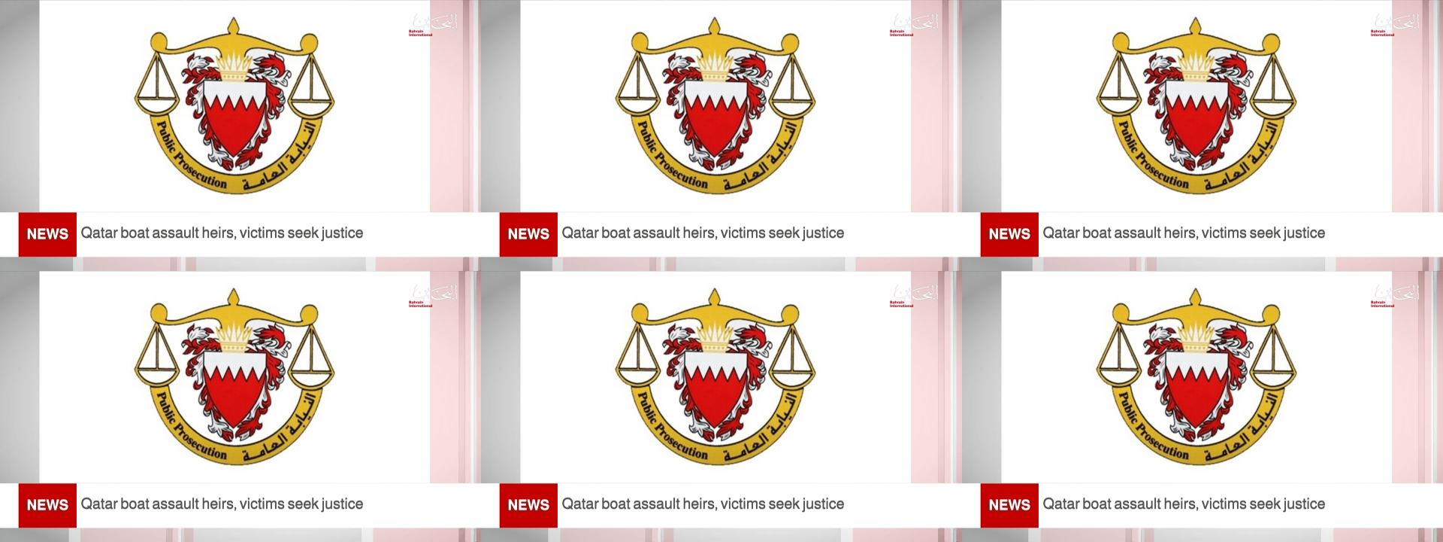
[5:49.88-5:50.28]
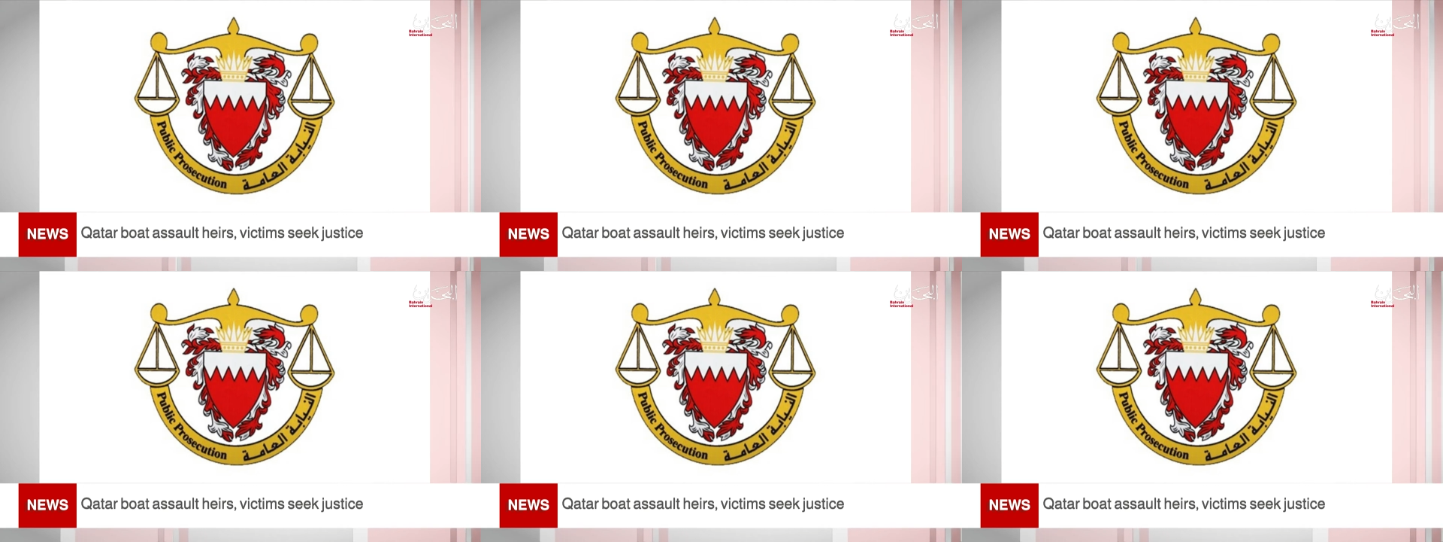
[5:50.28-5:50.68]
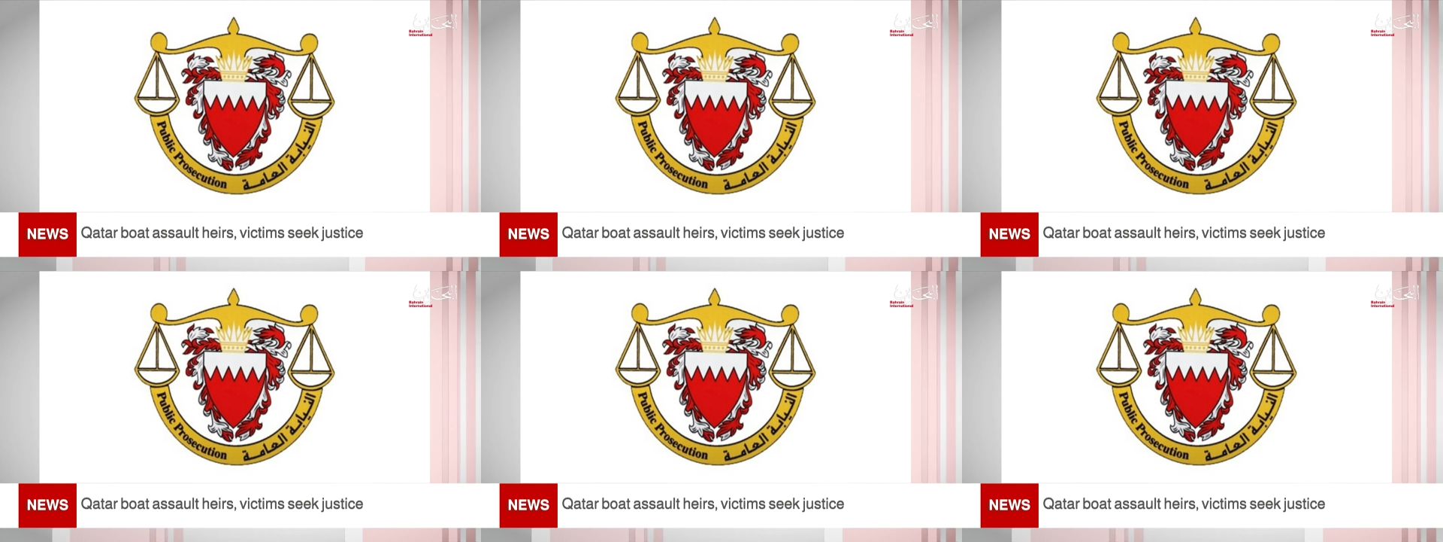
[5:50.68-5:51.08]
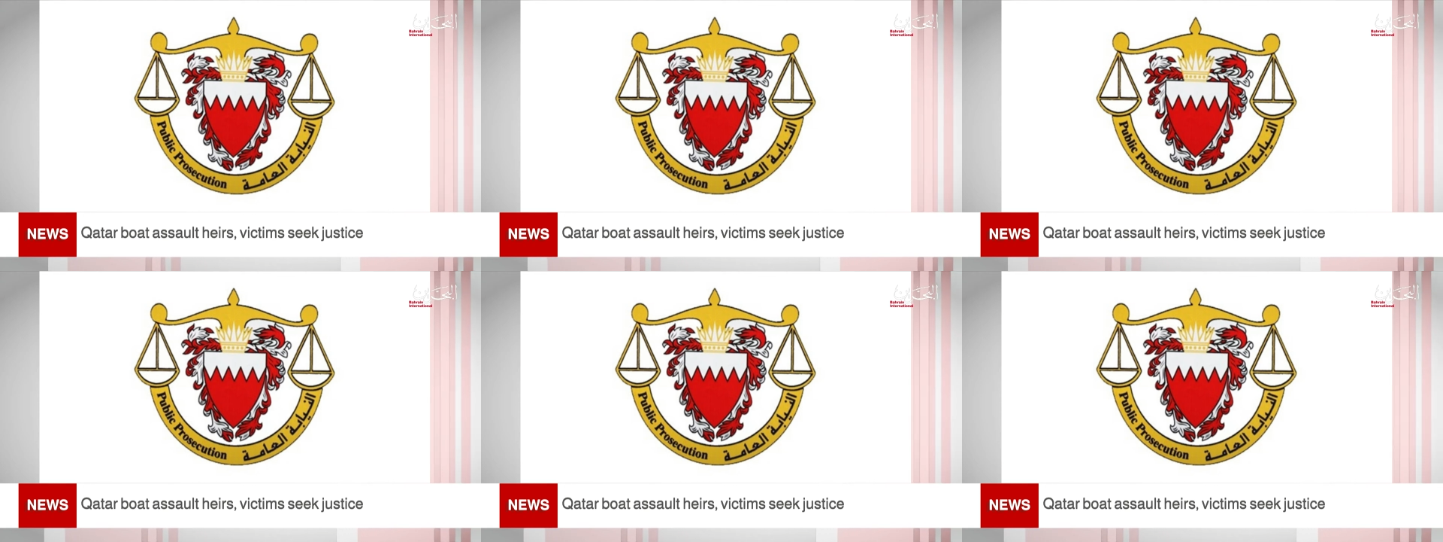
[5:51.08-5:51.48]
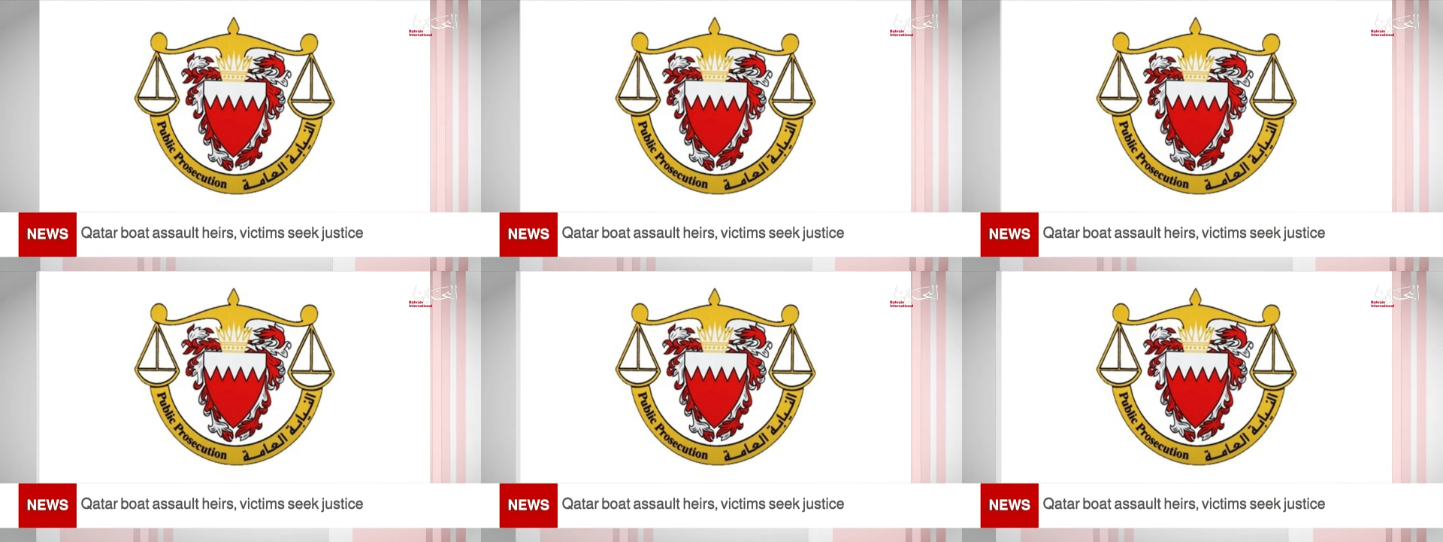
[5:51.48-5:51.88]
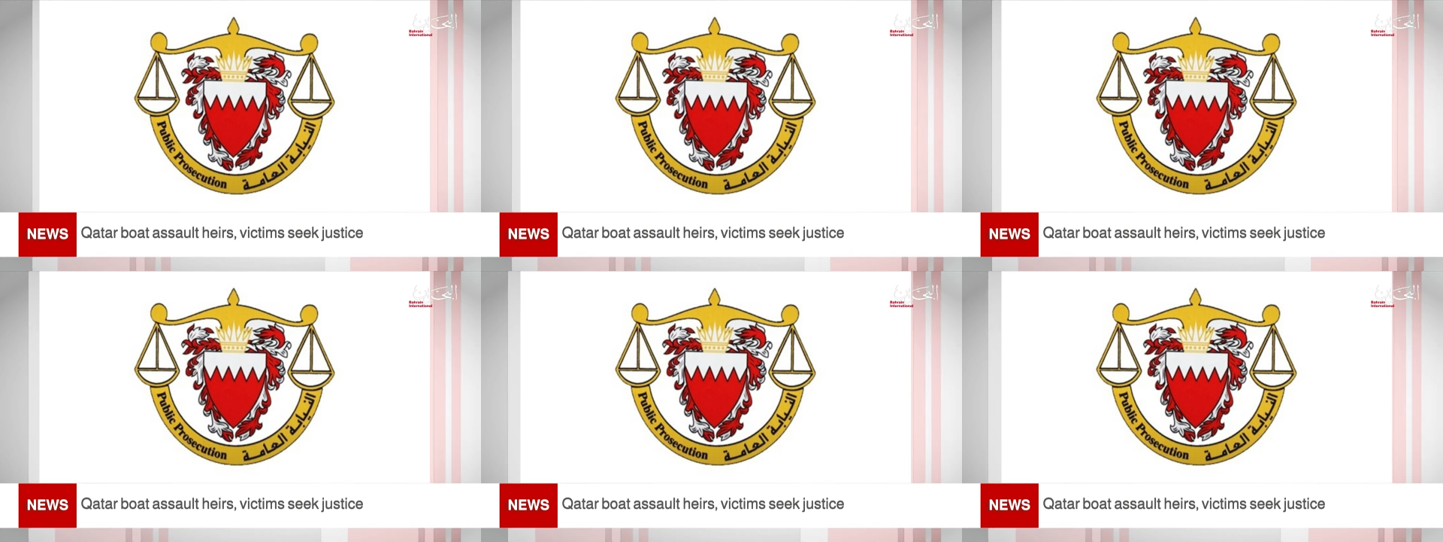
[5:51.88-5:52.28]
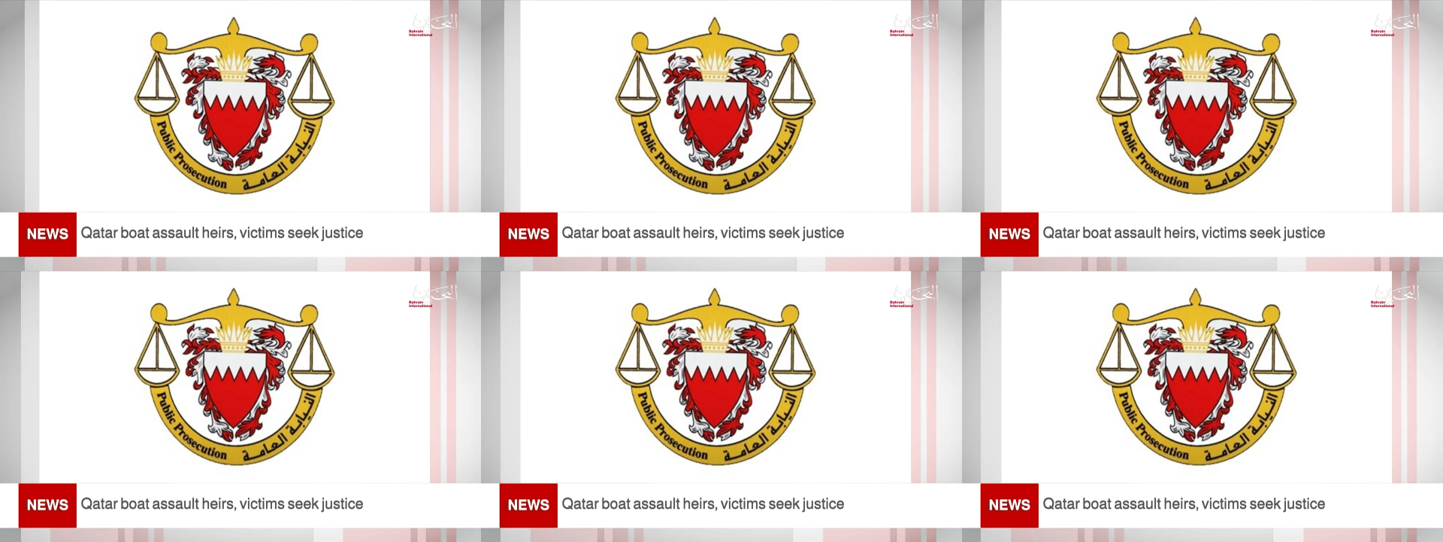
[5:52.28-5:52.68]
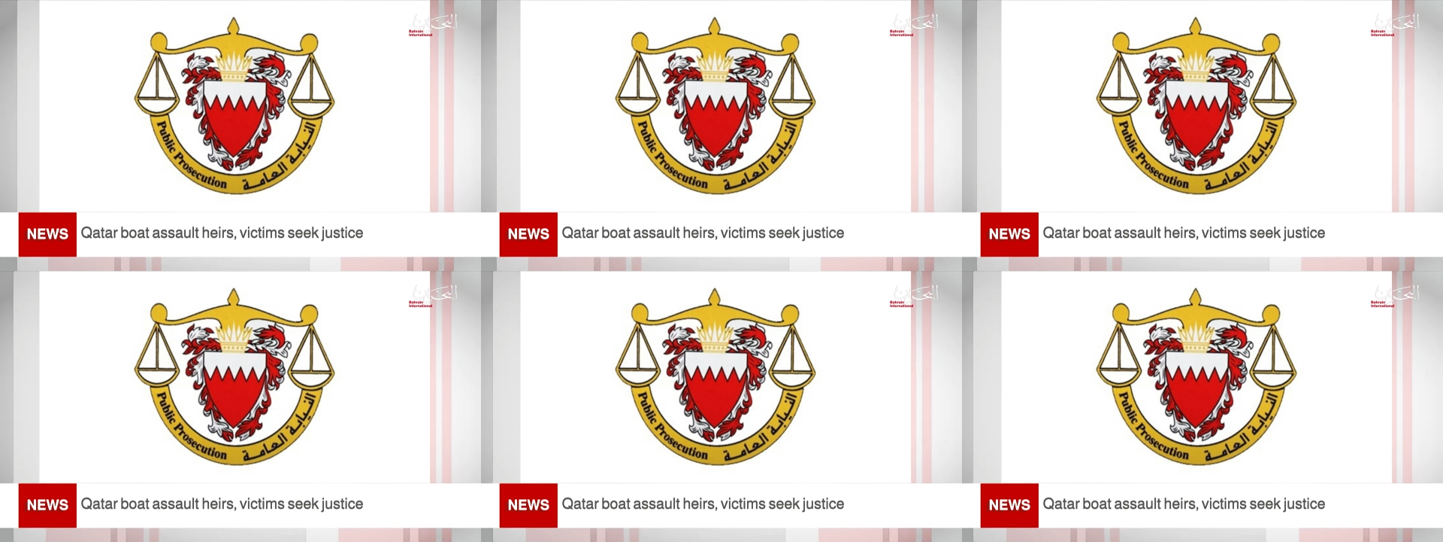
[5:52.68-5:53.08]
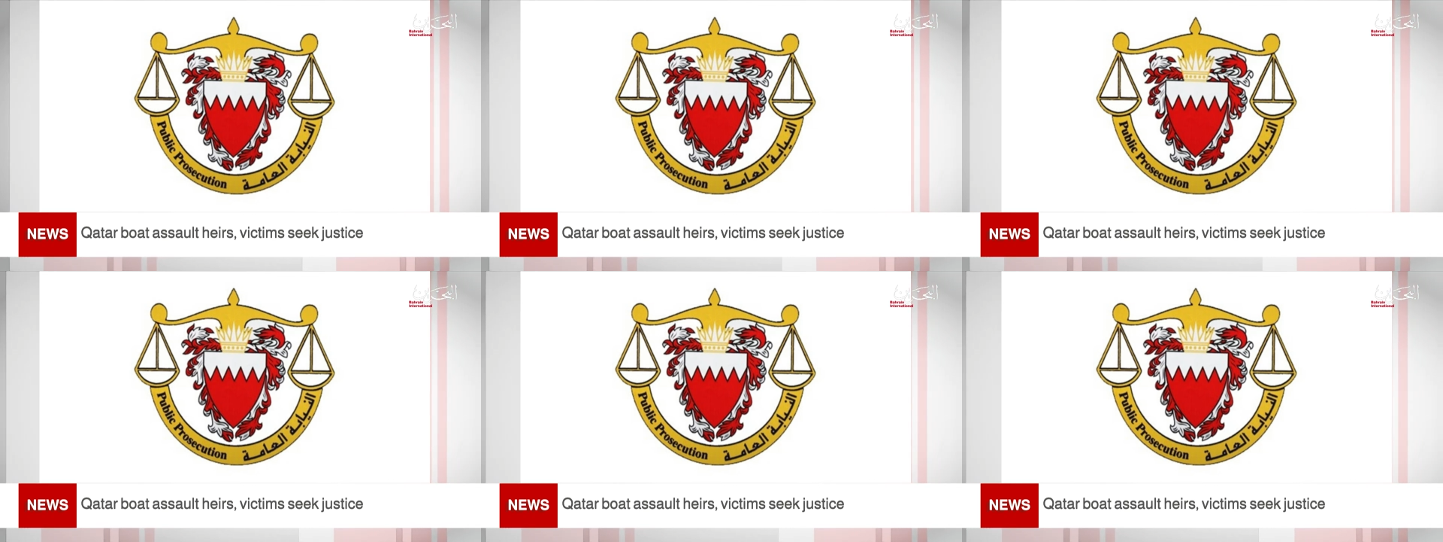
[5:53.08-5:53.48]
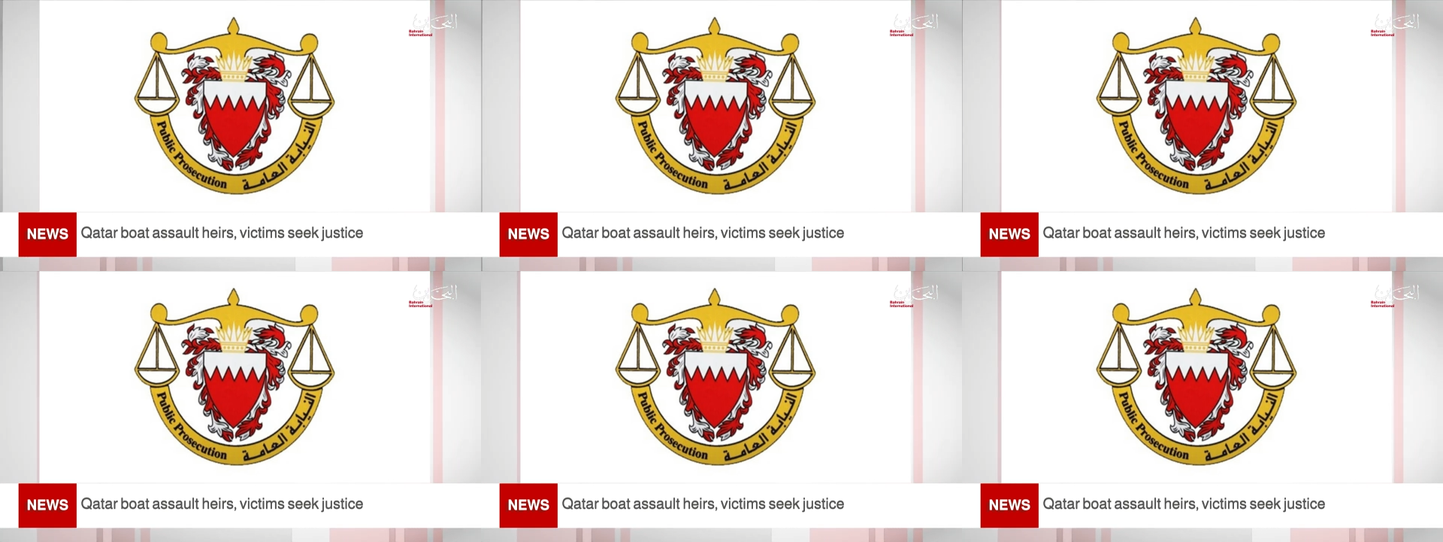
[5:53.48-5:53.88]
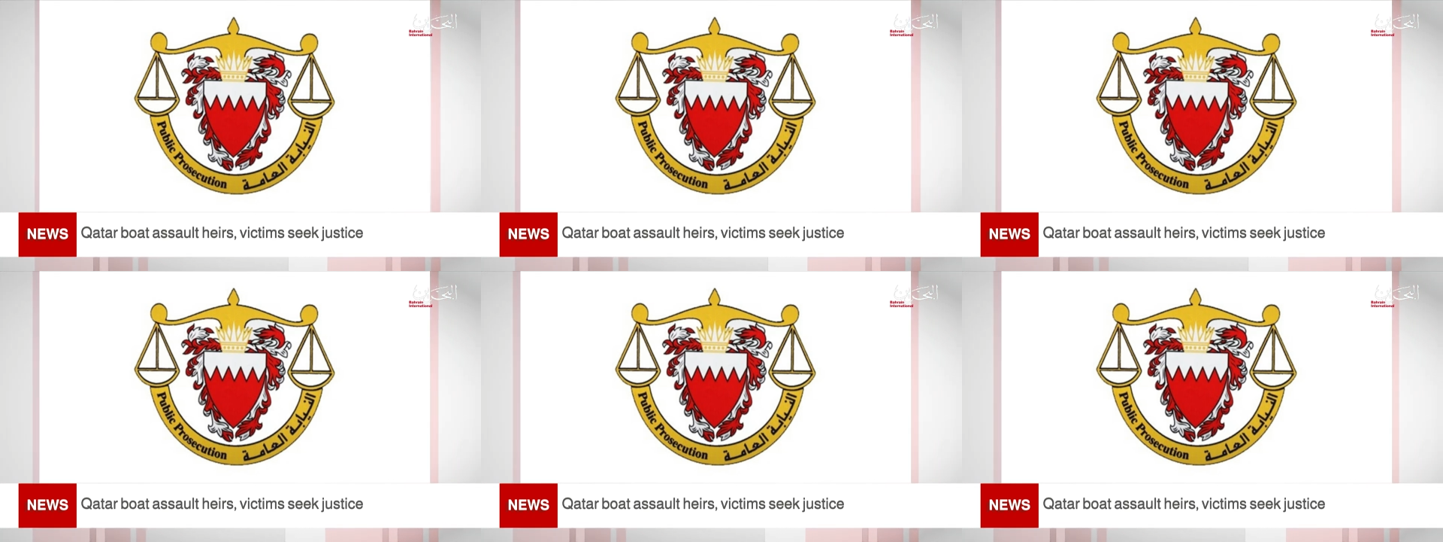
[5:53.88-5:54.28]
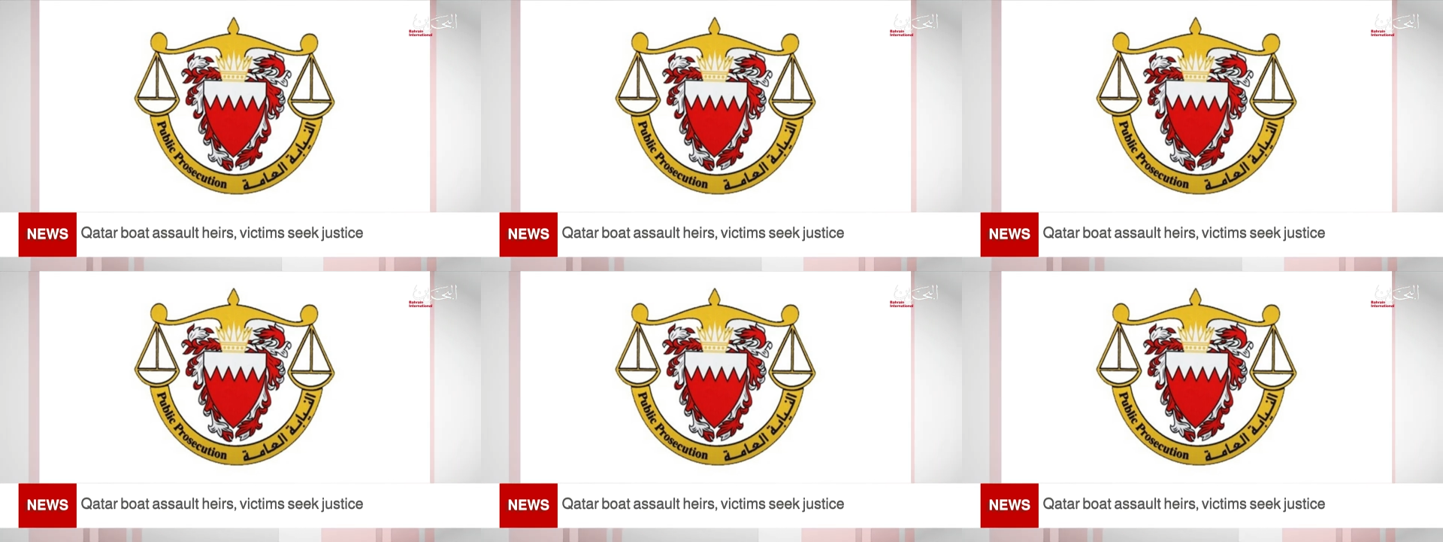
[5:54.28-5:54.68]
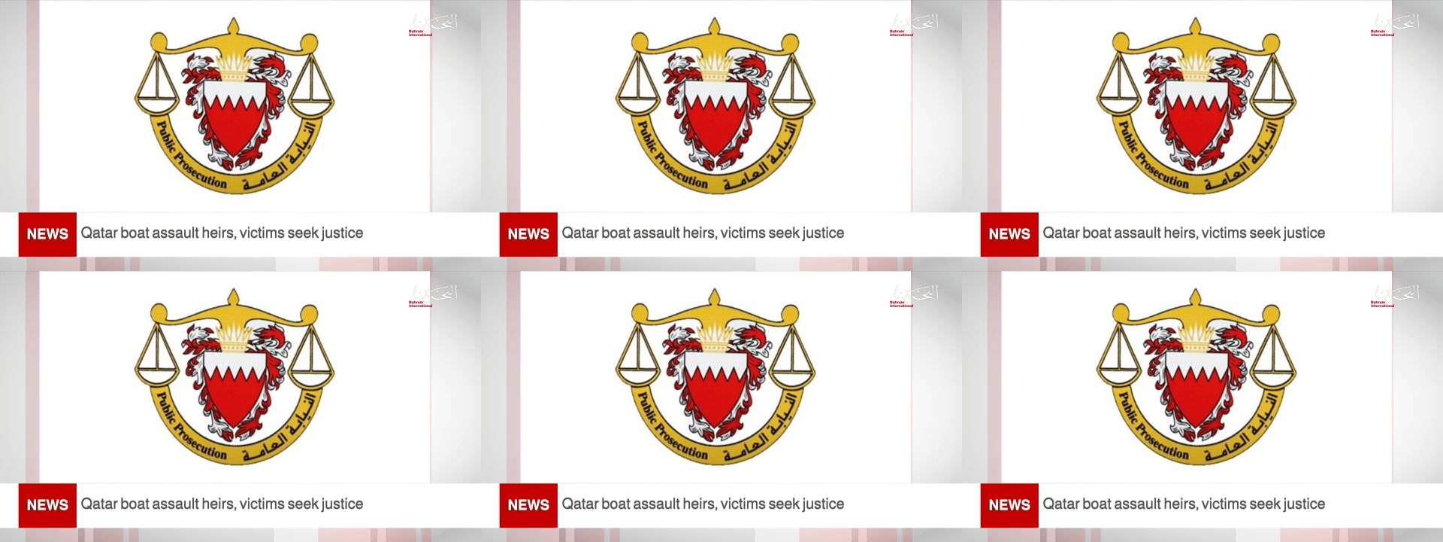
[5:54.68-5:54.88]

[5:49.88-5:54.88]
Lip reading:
No face is visible, so there are no lips to read.